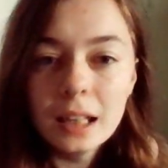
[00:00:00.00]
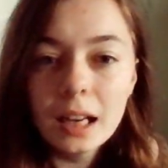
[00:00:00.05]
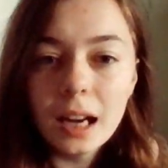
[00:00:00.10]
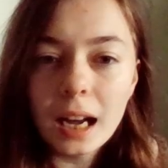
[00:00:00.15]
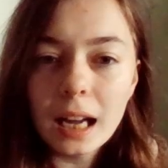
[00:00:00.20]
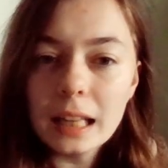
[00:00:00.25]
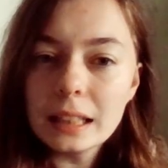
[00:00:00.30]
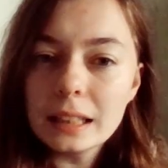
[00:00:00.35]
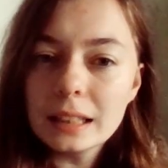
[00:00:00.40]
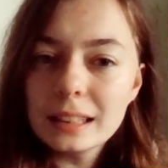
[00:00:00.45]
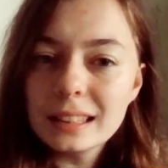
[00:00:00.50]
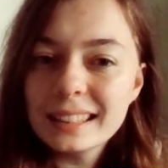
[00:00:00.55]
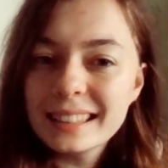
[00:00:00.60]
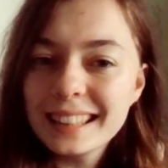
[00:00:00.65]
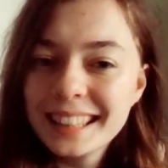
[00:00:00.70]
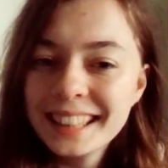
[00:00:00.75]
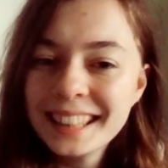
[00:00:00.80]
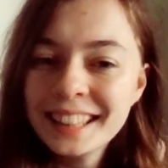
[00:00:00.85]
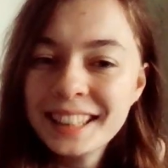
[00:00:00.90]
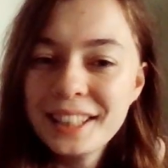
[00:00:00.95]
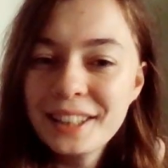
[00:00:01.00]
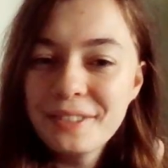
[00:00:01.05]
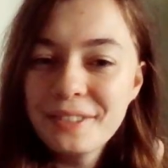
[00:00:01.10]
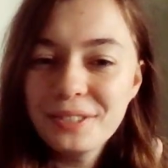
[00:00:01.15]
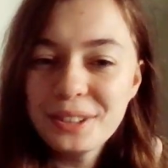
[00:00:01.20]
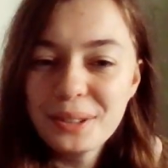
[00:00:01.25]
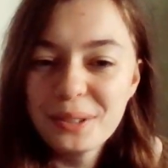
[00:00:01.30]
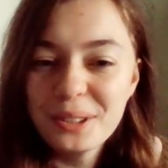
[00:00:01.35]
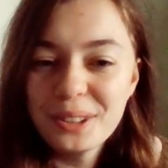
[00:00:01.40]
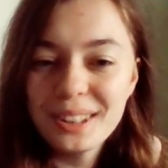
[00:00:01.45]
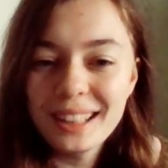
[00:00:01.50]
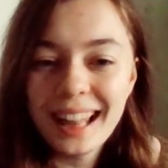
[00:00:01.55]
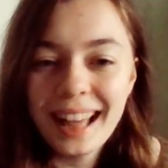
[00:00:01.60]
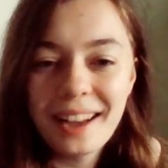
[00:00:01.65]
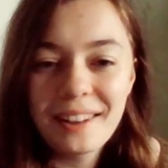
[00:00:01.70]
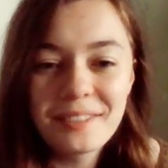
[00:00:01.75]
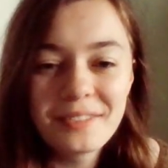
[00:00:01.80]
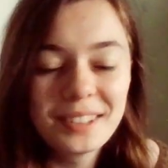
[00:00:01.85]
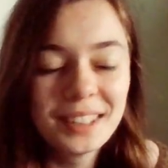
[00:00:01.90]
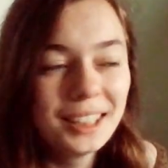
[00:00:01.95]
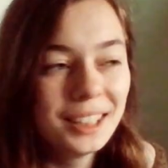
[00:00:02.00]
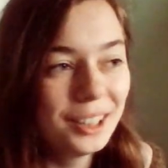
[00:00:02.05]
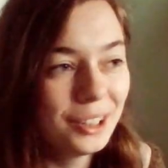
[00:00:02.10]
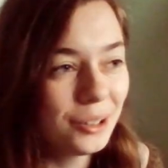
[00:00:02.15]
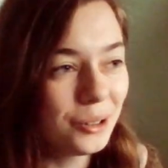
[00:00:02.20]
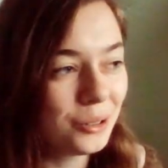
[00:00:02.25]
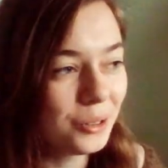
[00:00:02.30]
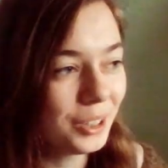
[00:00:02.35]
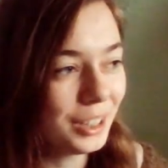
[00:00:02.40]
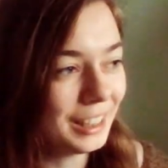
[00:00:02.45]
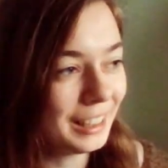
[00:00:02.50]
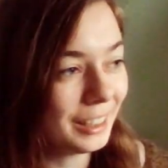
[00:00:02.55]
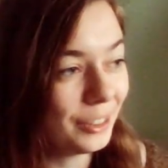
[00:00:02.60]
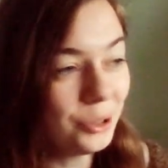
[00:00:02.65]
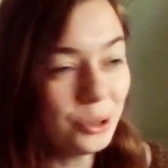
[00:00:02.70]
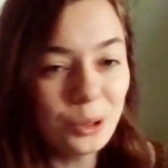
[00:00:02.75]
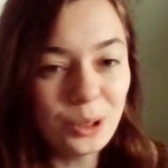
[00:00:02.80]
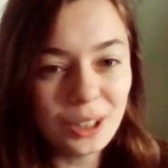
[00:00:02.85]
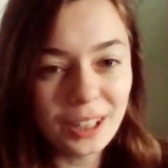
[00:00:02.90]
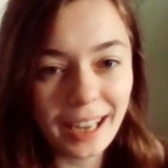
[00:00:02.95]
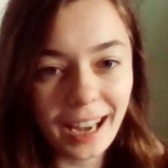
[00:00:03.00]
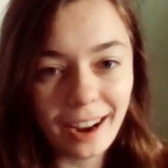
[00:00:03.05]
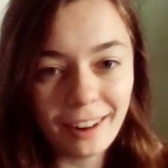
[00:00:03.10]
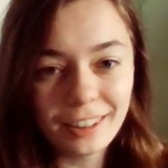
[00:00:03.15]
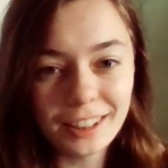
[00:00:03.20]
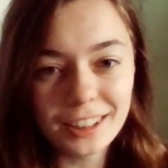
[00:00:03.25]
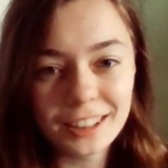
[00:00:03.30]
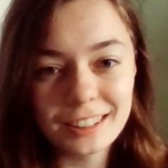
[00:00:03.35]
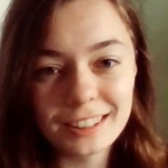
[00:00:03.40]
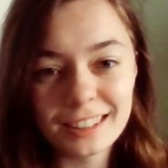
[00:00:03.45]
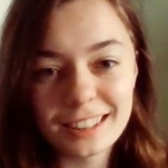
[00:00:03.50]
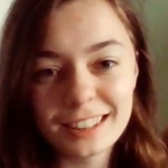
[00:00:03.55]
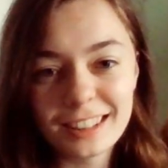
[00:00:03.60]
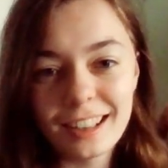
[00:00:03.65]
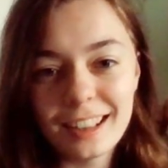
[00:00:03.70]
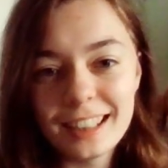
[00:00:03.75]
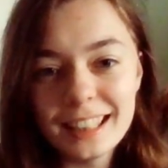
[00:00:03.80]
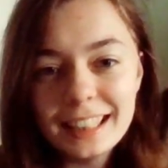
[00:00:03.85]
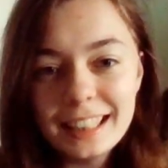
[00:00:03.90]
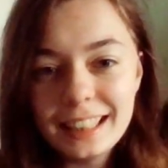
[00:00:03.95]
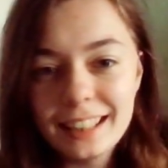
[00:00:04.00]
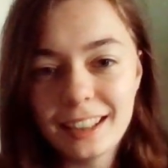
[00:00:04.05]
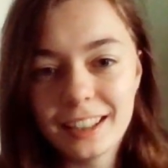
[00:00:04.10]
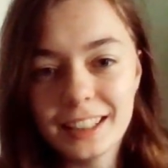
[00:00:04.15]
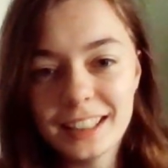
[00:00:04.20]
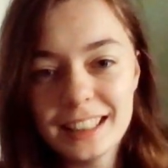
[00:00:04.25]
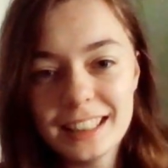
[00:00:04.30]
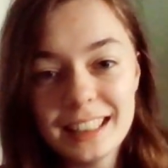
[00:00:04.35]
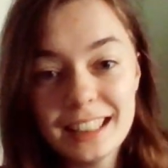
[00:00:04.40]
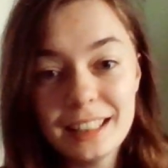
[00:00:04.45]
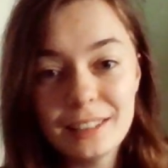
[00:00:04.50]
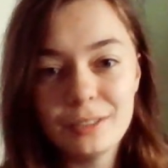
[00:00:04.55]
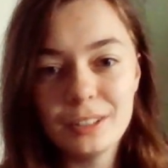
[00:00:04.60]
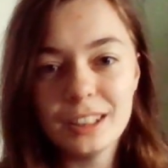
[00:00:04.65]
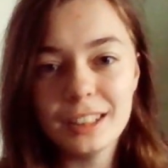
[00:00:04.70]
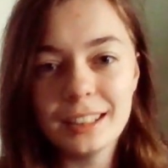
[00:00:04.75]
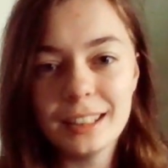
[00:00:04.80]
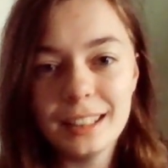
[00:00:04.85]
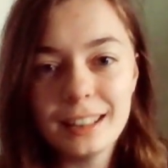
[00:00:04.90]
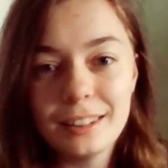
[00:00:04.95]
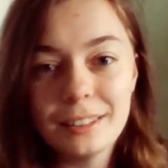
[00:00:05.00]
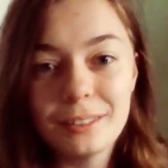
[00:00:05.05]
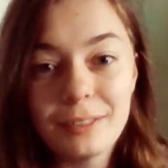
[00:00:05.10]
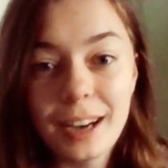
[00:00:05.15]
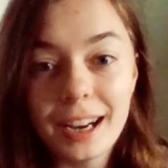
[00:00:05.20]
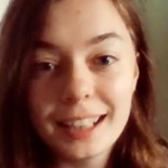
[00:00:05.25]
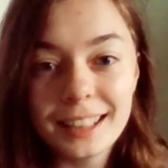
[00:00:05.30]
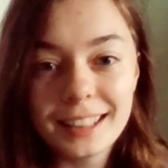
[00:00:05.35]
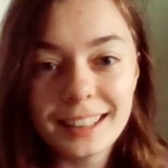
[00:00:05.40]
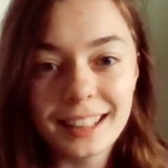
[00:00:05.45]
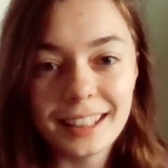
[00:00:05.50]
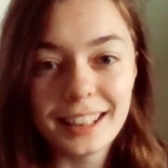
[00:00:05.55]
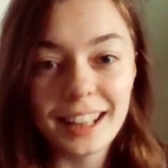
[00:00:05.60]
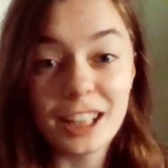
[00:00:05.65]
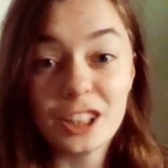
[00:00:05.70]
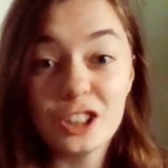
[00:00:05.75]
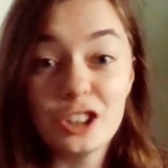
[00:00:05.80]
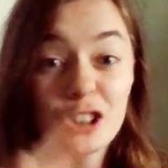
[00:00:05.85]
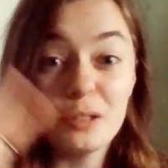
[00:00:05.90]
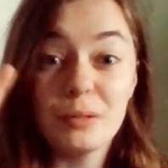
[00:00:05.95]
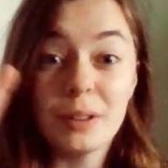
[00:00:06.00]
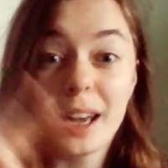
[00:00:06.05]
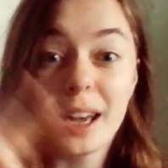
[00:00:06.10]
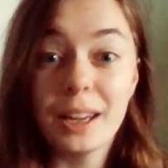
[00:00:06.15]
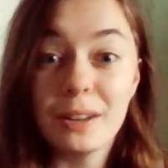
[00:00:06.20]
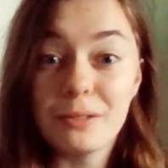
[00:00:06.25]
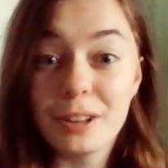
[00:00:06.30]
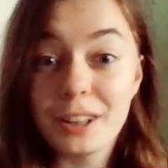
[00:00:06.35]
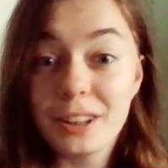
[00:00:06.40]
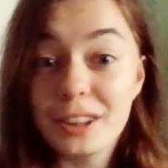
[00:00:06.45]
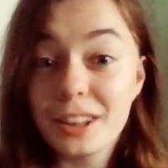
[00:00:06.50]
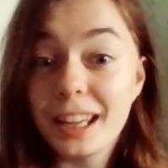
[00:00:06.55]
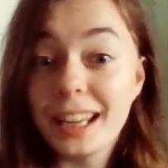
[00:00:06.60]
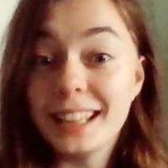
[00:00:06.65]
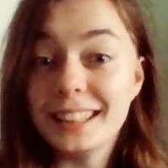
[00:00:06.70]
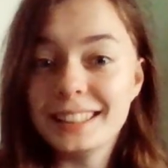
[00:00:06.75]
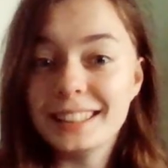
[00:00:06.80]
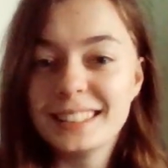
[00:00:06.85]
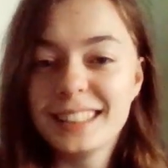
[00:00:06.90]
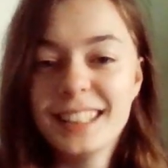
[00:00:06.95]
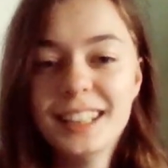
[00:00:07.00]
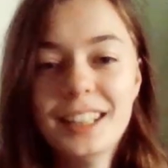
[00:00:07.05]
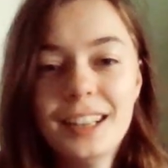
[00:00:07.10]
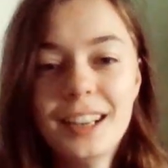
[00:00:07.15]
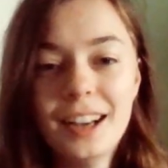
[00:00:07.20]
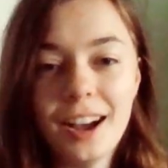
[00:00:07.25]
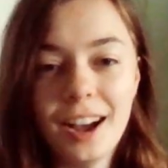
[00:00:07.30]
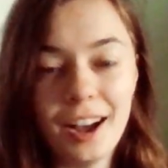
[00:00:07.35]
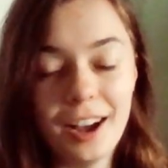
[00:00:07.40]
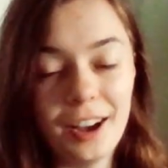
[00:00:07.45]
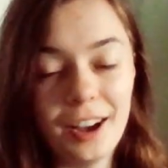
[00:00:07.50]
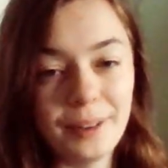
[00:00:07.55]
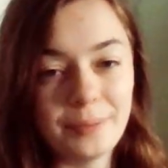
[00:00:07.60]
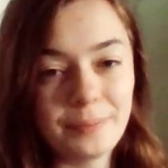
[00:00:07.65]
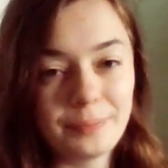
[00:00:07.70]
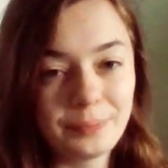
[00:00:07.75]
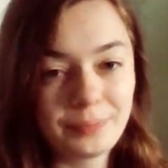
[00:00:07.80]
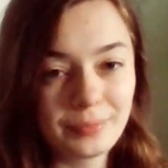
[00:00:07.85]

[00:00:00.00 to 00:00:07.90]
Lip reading: And if you all have, all your characters are slightly kind of deviant in the fact that their two favourite things are